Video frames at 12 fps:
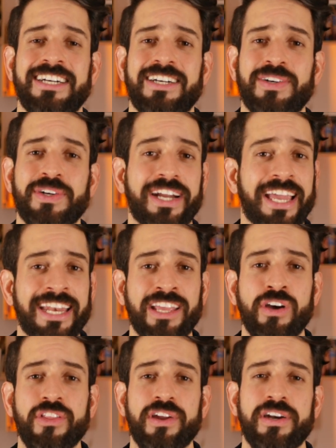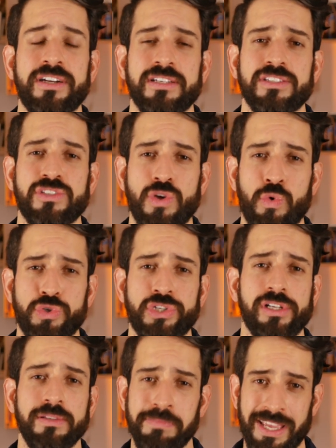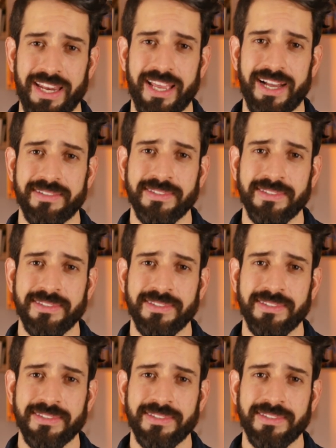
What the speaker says: or any other social media.